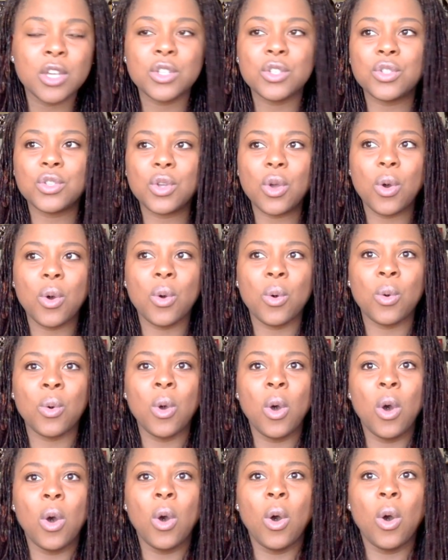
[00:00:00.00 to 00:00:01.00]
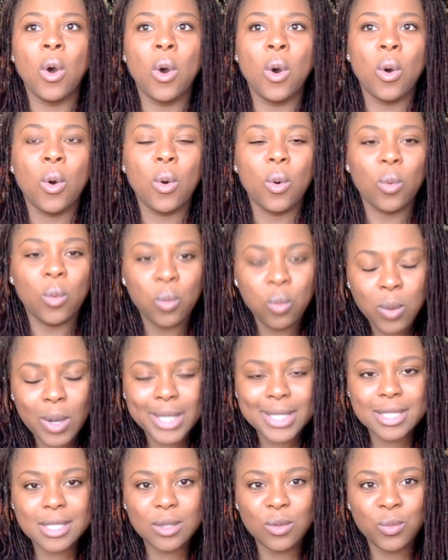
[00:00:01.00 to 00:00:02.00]
So
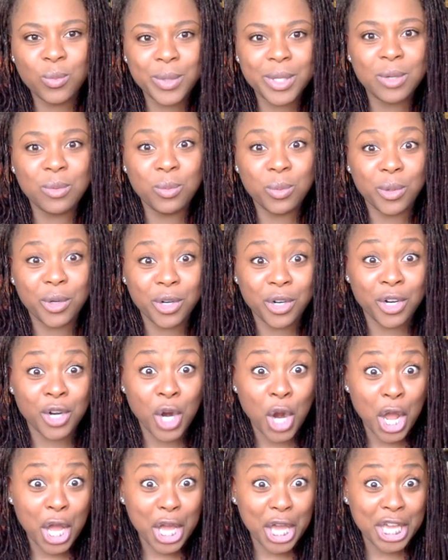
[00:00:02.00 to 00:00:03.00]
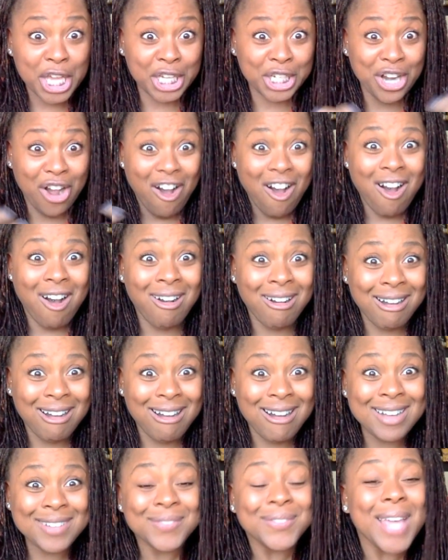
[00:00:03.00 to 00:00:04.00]
what we were in
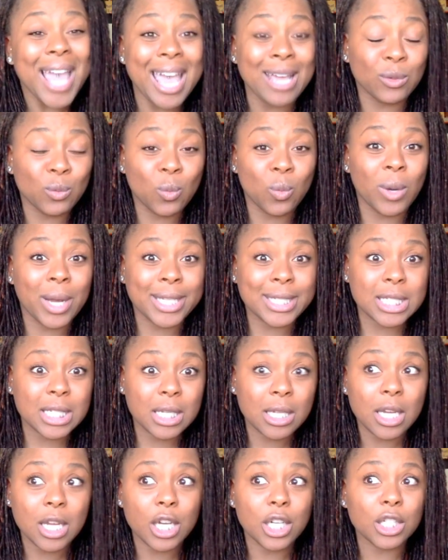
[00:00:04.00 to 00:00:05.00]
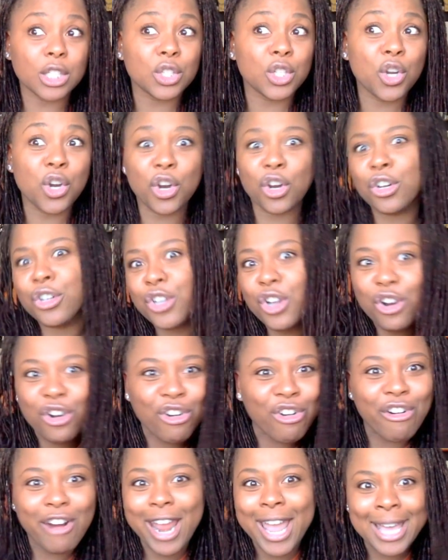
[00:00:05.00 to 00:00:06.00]
awe of and what turned our
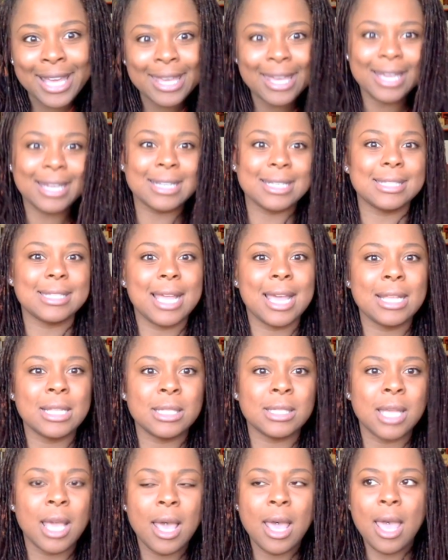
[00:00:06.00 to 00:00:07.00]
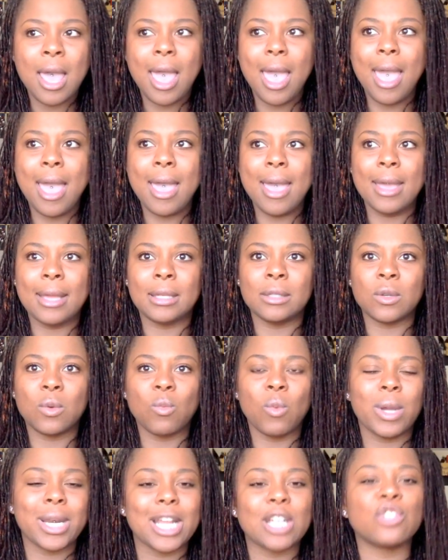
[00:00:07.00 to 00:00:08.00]
crank, in a sense, and
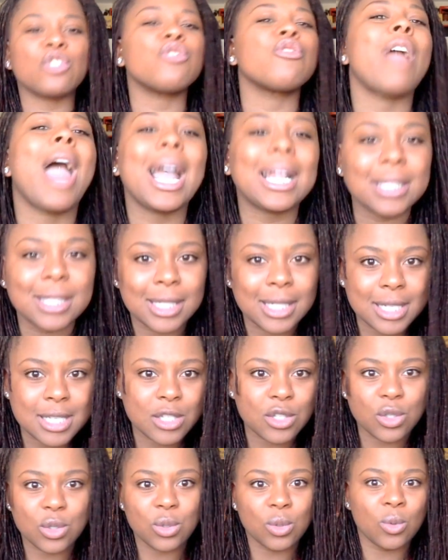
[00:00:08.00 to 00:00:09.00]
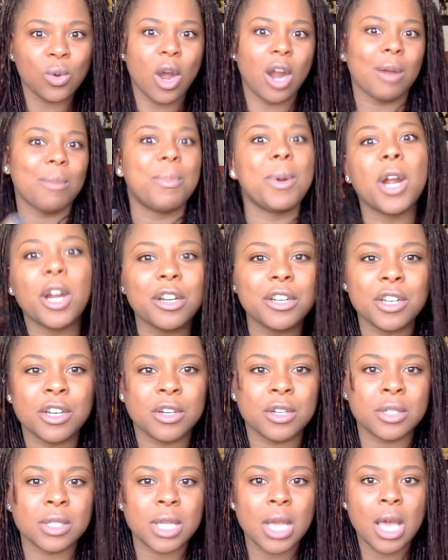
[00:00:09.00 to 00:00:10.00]
what attracted us to our
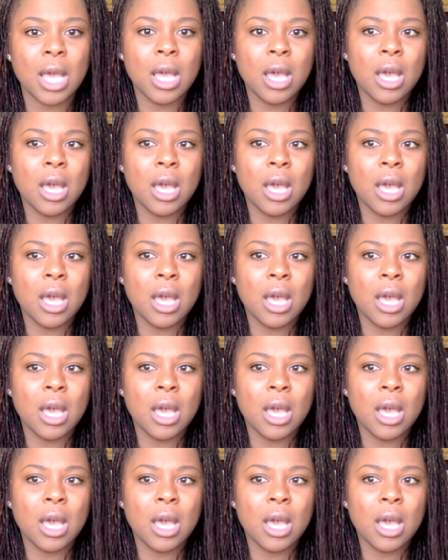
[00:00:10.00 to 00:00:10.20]
partners,